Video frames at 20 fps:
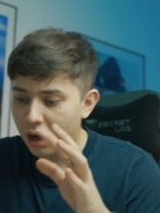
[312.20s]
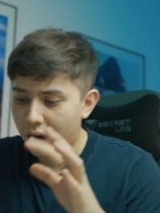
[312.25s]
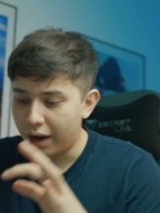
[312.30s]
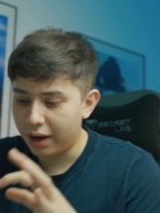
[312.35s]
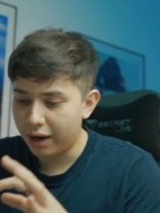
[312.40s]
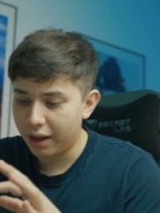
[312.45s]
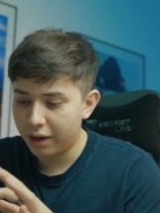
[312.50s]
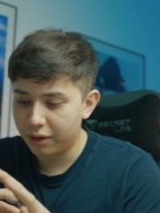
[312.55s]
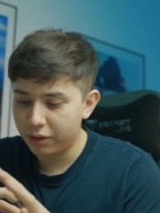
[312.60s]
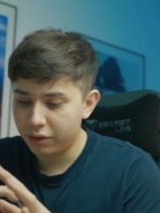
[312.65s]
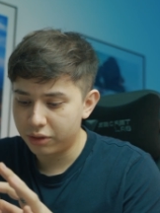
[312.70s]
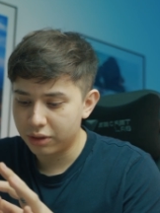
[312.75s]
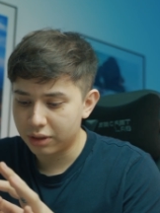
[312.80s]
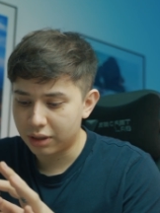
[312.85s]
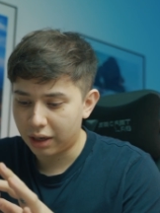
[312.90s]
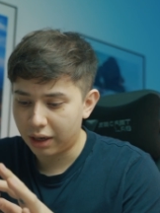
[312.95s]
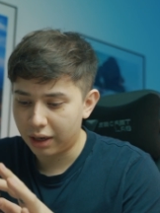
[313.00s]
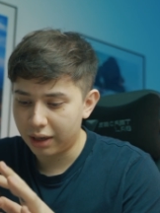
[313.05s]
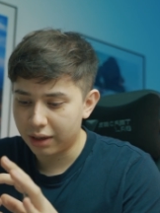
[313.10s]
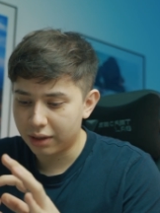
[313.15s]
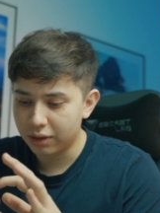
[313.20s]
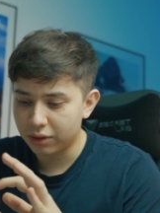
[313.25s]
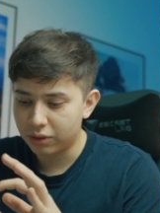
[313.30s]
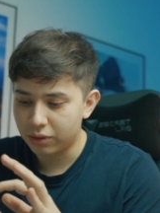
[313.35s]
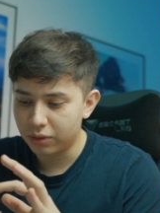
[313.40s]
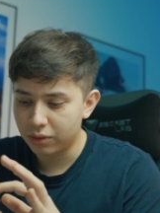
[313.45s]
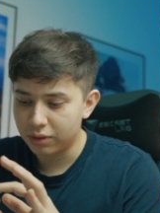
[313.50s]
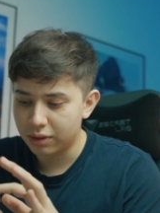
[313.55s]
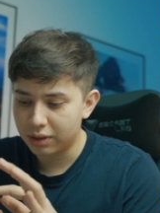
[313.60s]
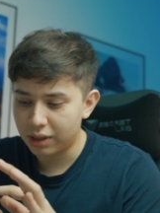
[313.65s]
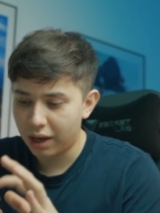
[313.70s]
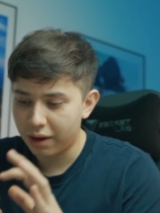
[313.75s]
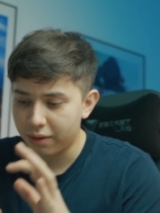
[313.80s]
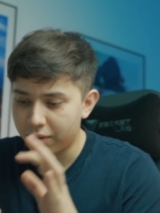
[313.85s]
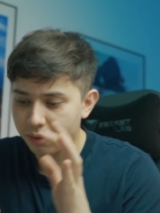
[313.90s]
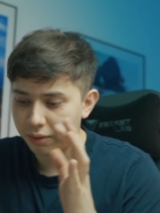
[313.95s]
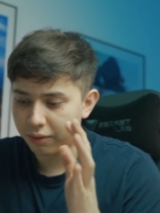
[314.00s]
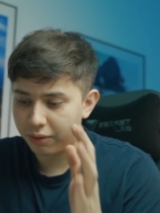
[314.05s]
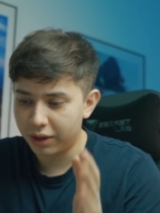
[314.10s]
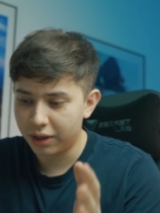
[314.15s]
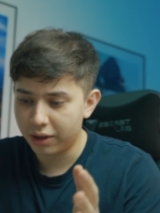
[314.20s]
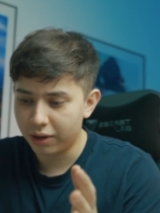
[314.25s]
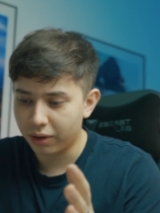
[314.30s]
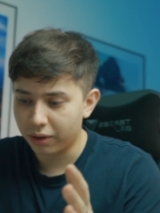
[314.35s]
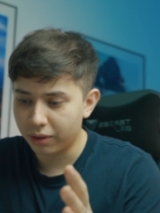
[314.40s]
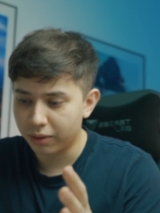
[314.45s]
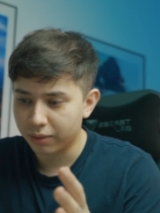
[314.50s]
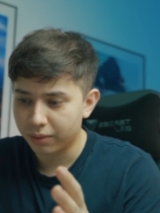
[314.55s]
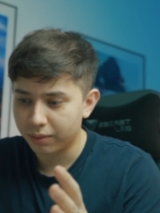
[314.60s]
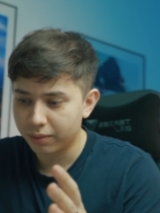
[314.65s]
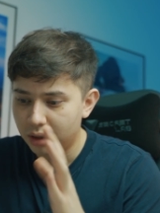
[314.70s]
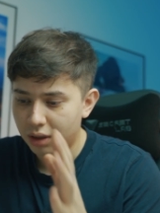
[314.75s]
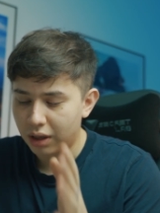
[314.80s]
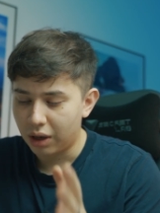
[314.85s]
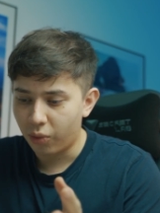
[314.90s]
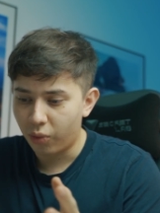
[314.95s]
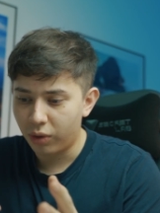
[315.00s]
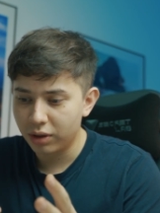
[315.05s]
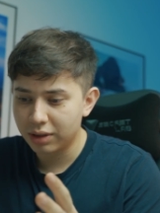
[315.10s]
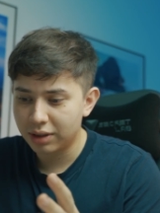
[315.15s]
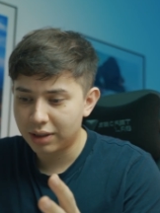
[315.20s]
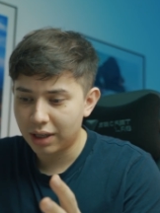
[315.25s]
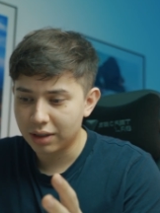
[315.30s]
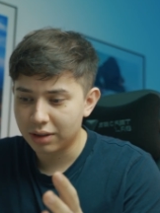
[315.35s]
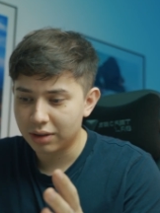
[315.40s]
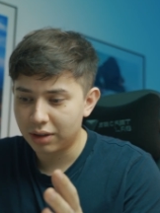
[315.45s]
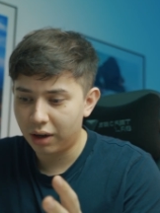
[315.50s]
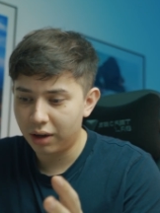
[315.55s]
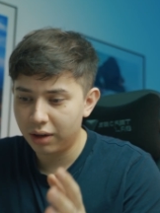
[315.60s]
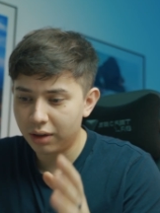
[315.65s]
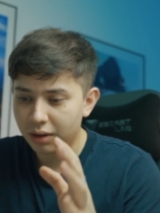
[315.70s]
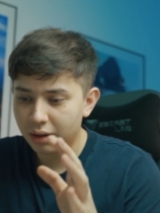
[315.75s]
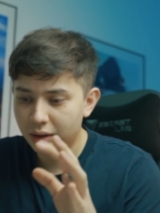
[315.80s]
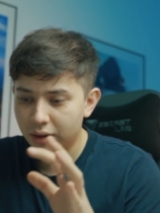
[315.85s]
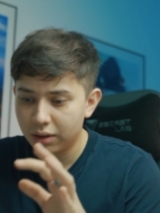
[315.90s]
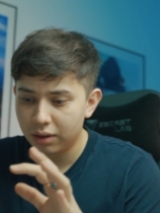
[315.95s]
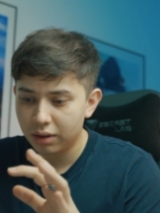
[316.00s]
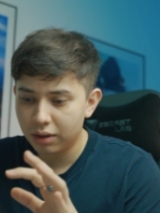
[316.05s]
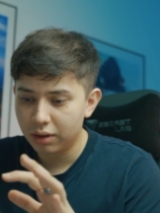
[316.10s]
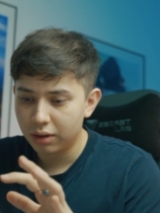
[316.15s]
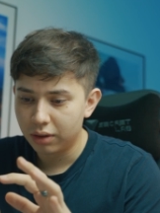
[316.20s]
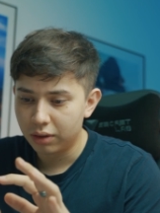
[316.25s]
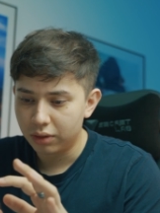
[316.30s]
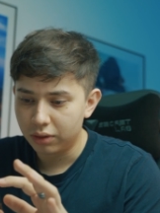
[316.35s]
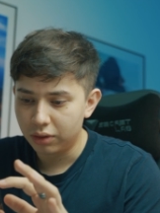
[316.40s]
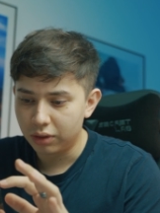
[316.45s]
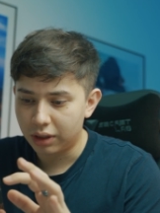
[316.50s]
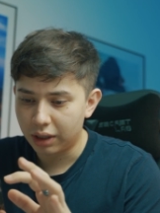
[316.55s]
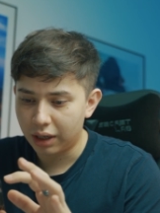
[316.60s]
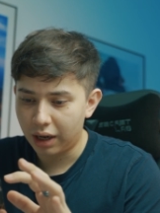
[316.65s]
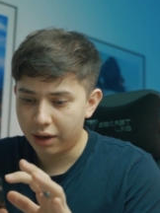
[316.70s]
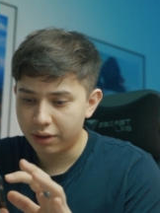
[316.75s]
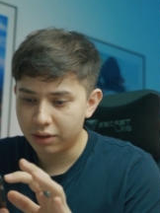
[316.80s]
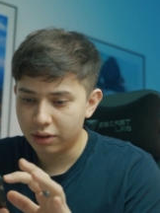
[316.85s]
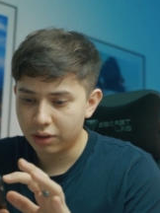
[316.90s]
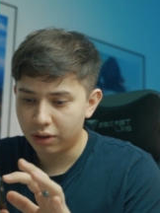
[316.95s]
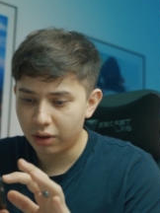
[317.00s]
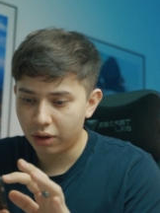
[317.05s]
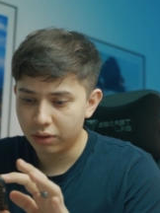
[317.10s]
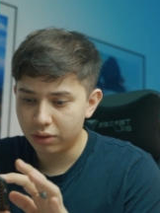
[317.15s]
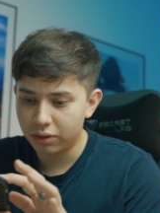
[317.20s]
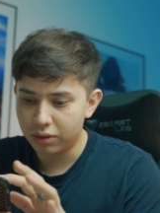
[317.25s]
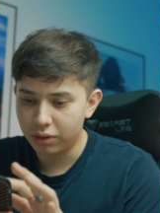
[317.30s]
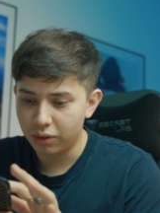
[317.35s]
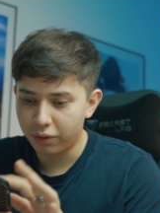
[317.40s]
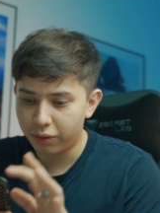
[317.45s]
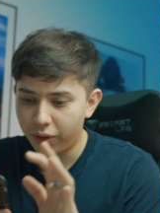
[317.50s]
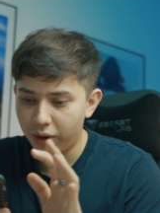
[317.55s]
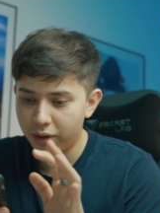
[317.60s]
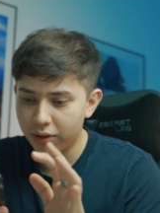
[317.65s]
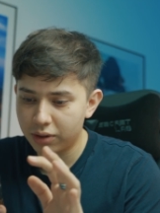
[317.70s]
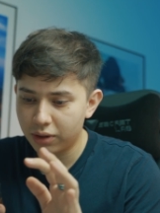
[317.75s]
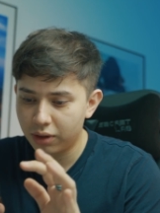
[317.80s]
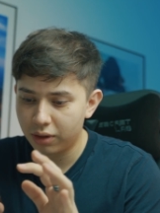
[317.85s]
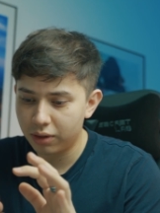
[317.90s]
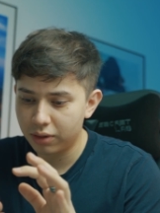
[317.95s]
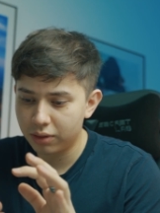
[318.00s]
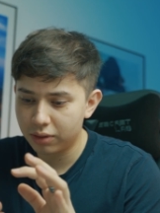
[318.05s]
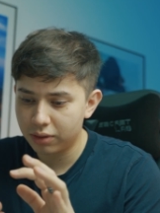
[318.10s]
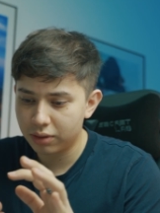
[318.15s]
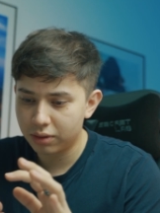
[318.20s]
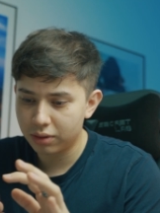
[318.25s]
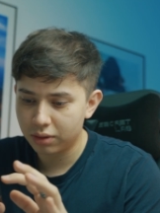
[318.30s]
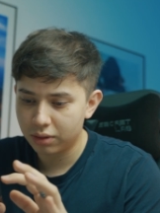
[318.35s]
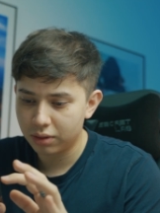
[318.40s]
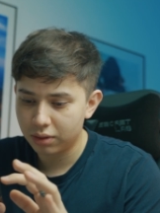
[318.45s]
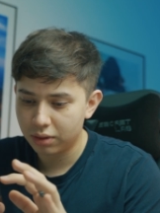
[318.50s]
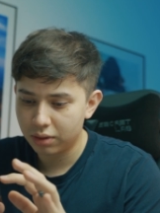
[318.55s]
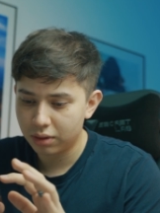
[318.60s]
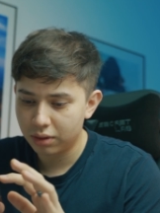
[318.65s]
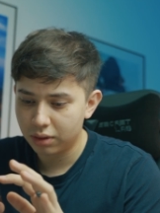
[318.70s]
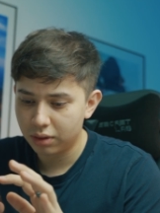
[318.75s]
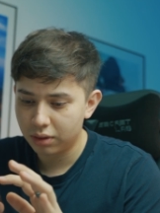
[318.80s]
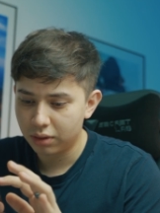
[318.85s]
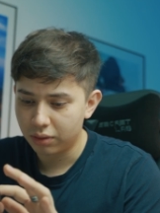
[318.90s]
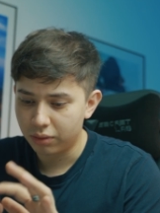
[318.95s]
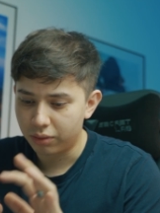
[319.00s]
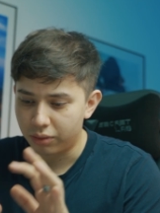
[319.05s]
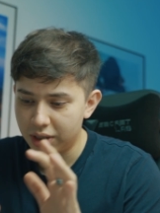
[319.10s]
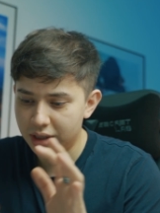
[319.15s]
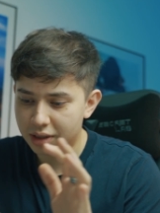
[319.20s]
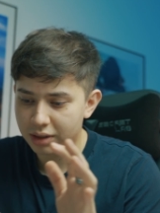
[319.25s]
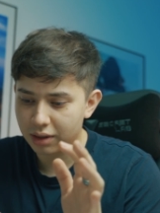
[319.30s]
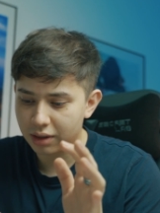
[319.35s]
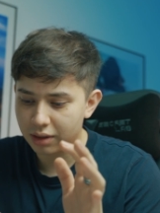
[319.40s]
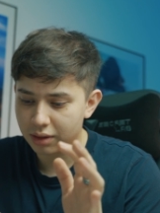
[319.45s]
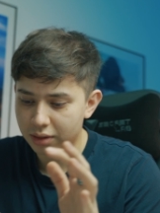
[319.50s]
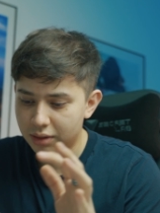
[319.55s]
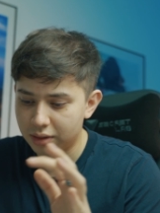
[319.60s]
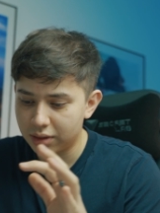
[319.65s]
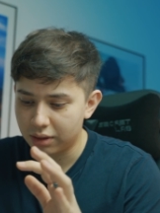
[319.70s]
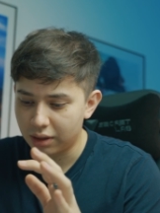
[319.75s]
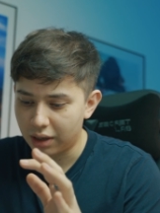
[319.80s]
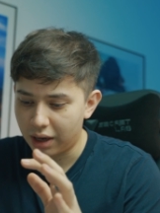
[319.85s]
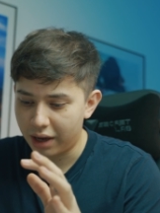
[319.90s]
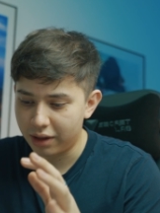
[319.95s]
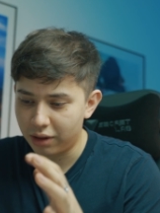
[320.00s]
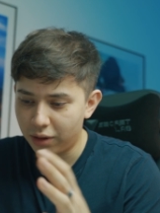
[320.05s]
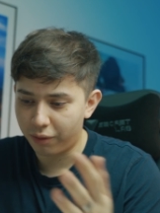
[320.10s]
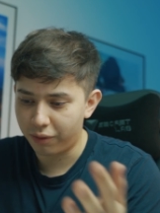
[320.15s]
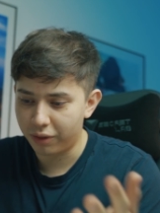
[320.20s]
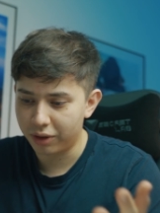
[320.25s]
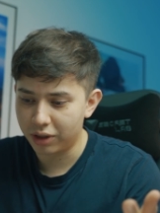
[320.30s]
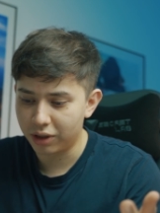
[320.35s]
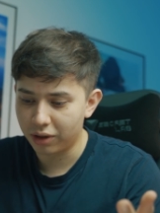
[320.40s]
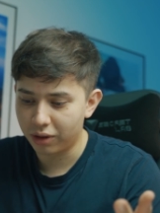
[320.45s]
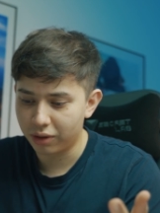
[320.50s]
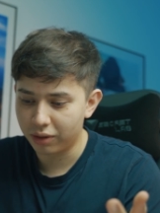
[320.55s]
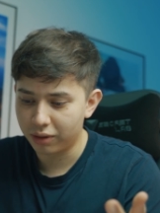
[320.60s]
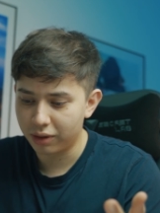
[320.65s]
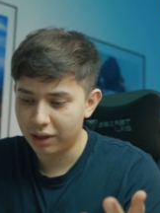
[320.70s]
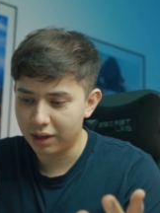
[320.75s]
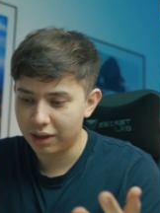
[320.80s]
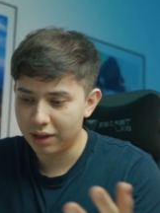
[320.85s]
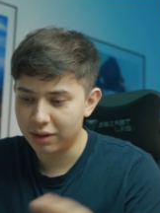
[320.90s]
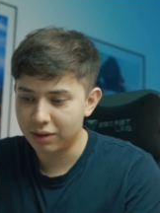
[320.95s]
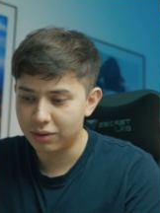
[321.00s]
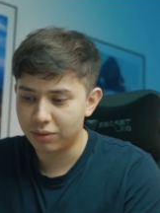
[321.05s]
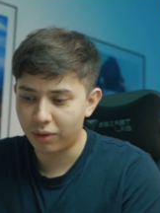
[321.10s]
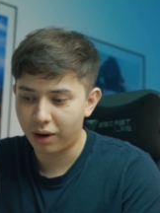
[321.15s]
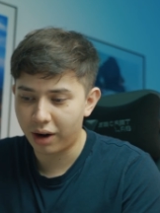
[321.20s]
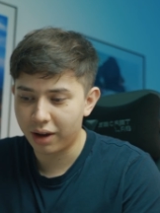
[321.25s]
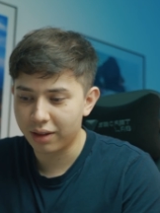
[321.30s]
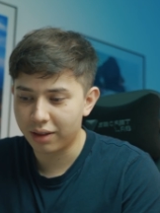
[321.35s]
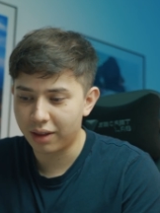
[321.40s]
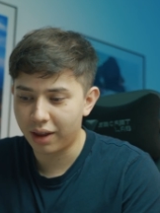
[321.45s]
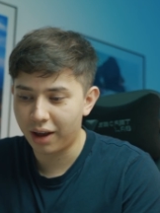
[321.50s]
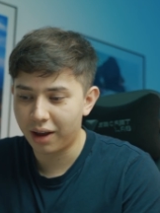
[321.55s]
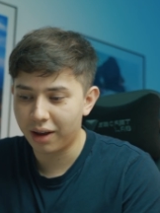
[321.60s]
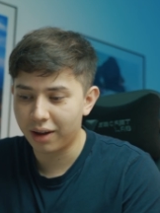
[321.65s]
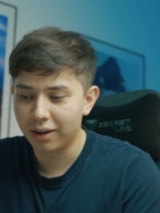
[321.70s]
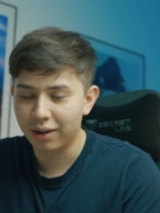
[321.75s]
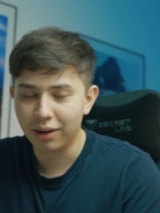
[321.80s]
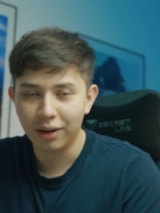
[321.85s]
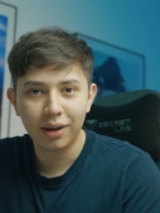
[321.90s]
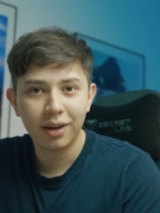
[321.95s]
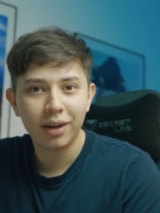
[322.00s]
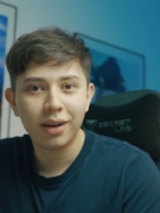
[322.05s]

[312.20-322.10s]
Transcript: and then you just click to save video. And once that's done, you can actually go to your photos, recent, and the video is right there.